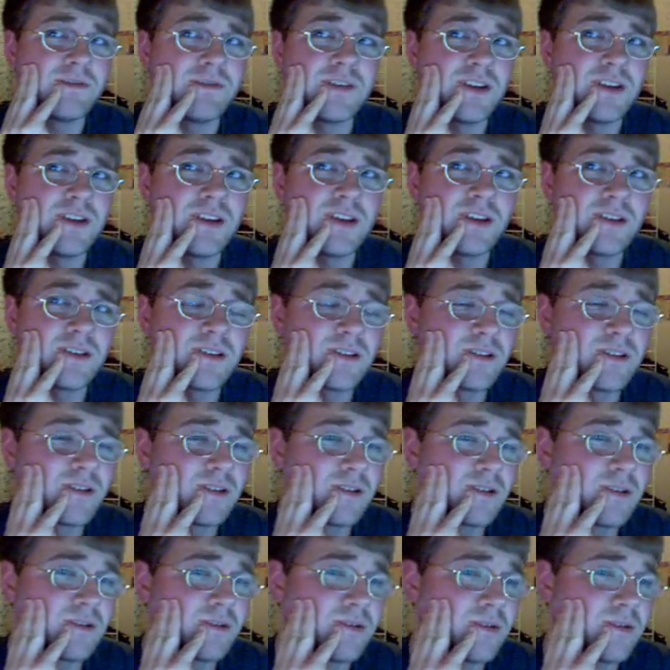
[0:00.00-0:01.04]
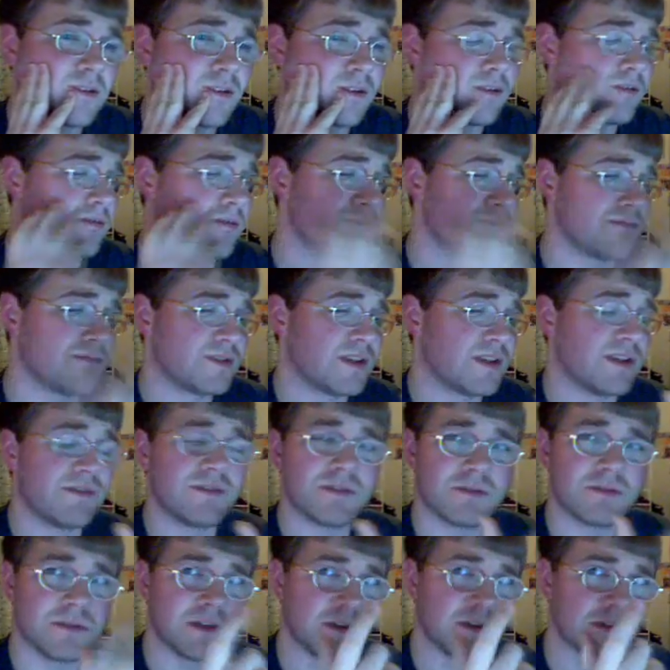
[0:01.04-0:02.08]
DVD, or save
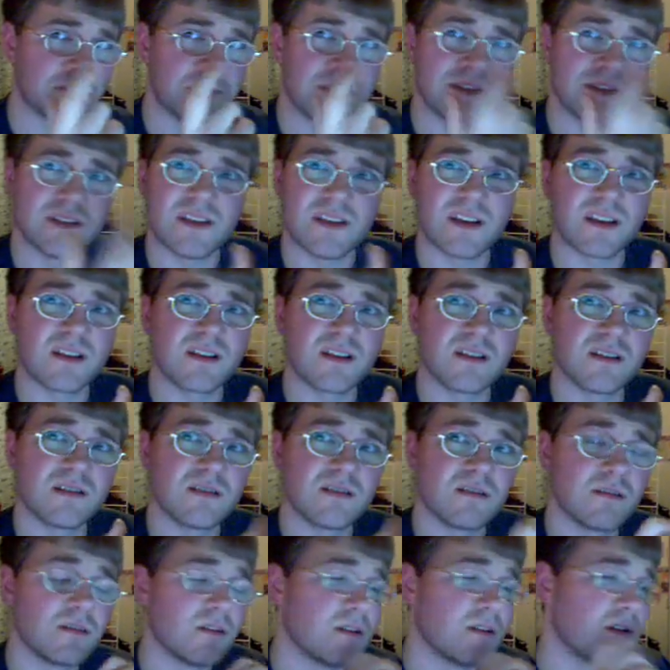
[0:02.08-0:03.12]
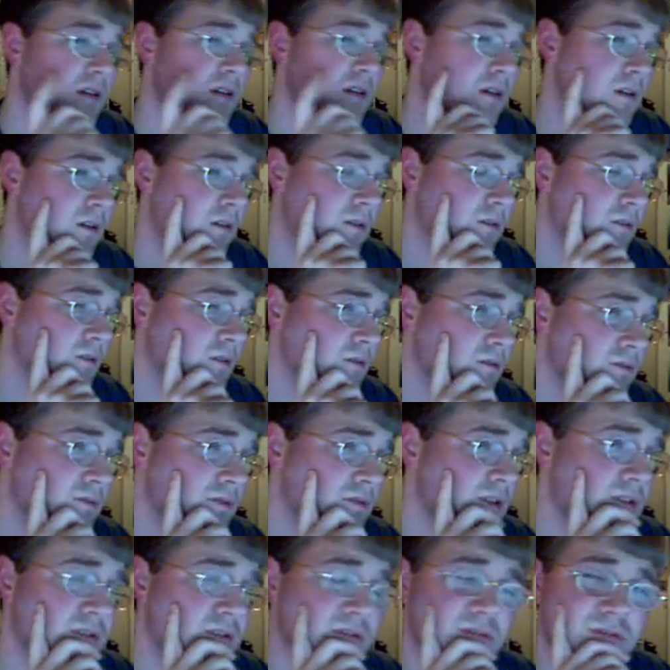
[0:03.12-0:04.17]
it to a USB stick, or
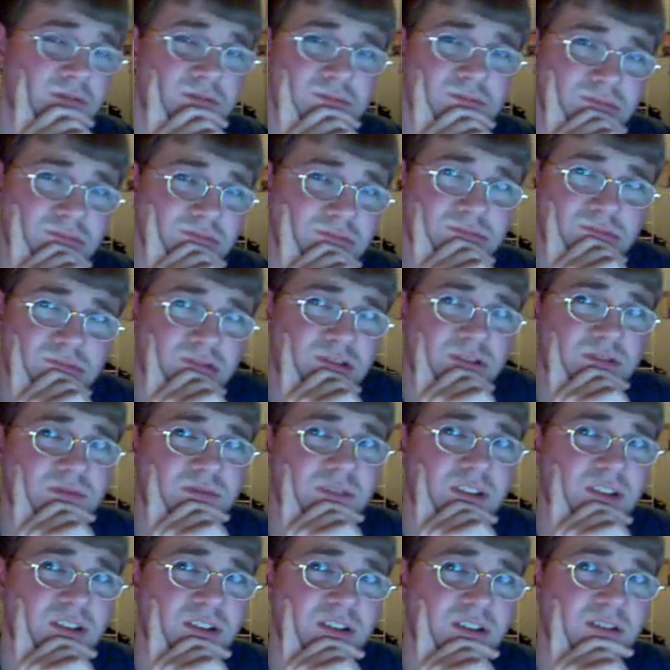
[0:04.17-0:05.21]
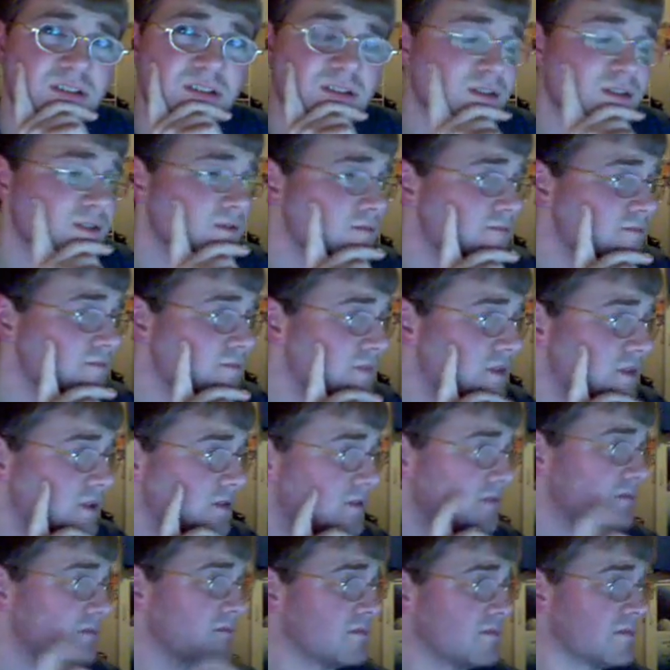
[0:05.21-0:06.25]
stuff like that, you know.
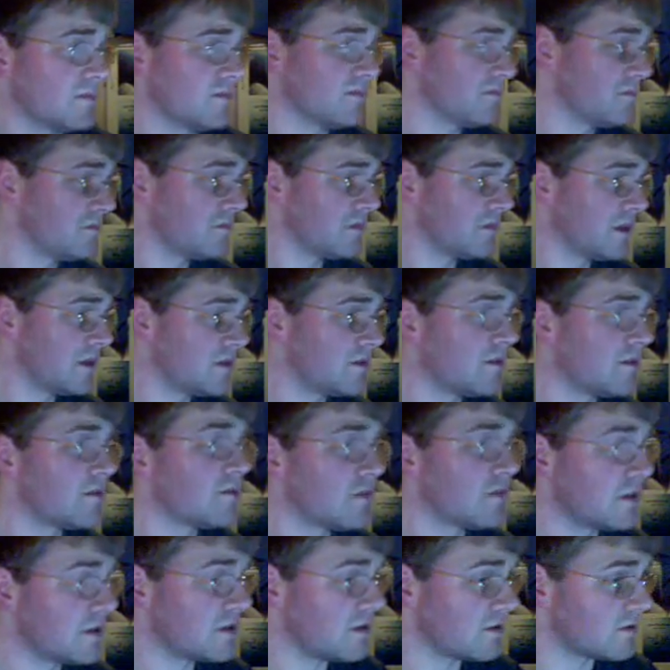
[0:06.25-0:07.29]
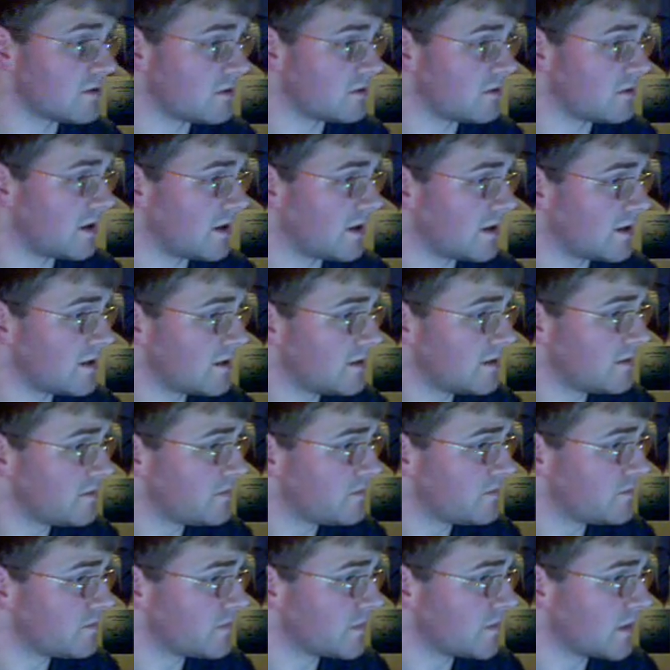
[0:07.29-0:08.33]
So it's not too hard.
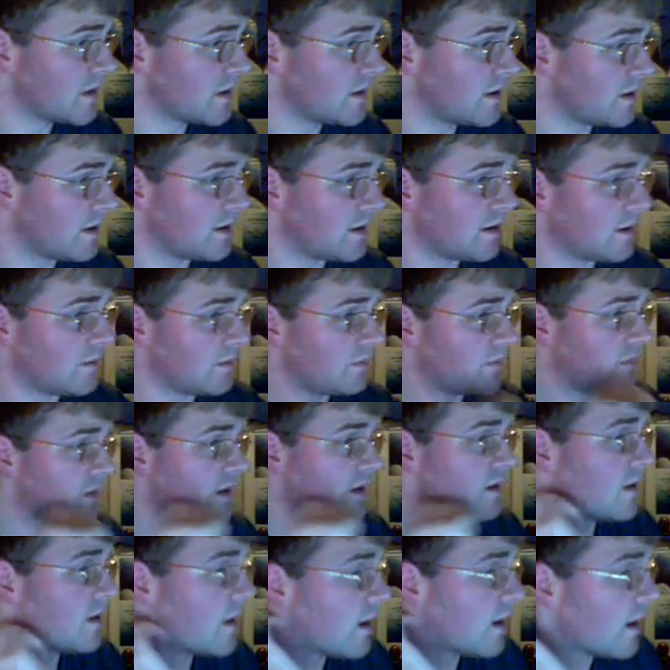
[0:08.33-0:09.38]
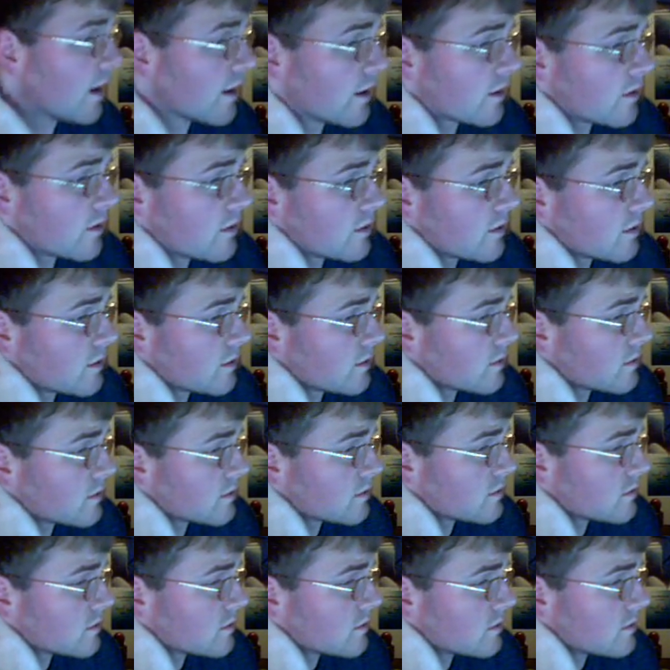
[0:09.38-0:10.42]
I got a
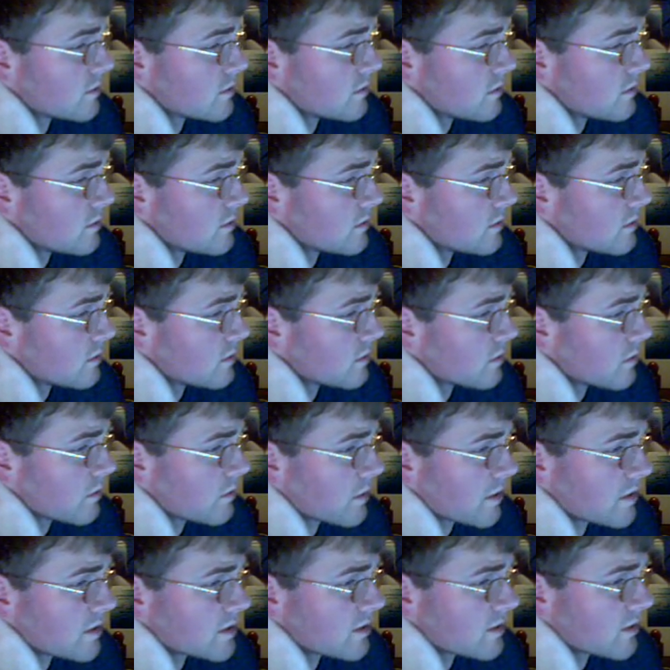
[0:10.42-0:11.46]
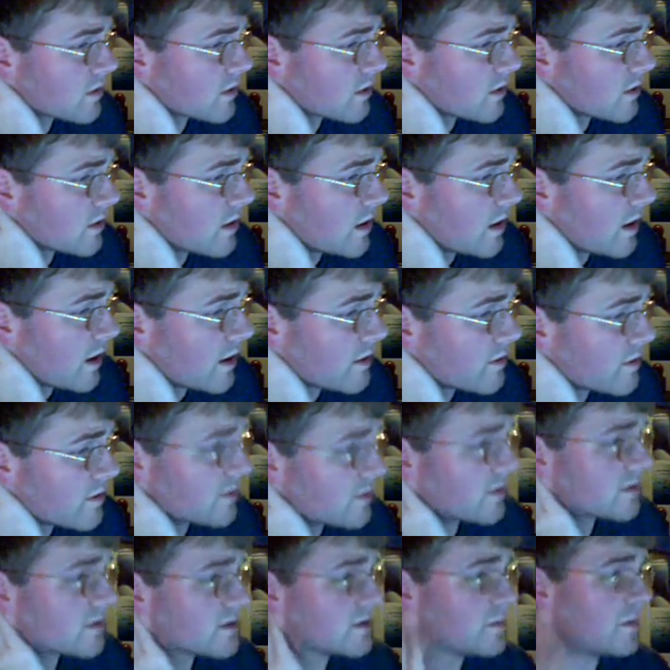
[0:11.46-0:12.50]
what else have I got? I
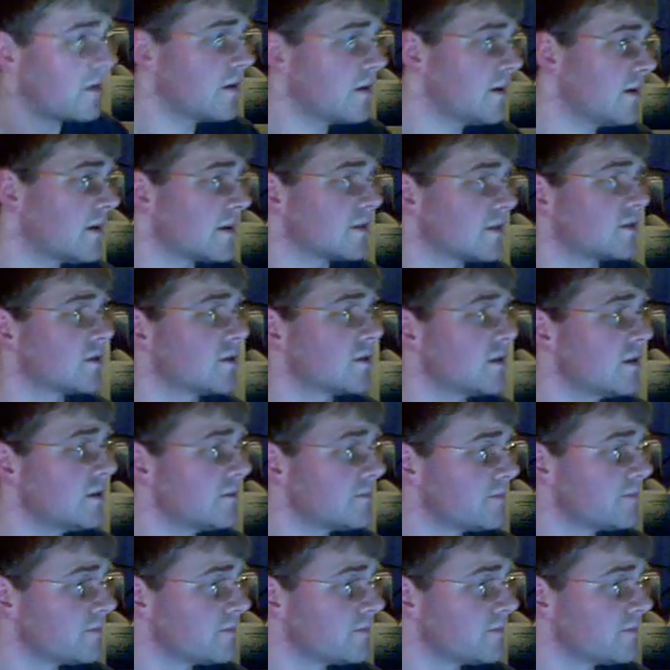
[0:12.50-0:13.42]
think that's about it, actually.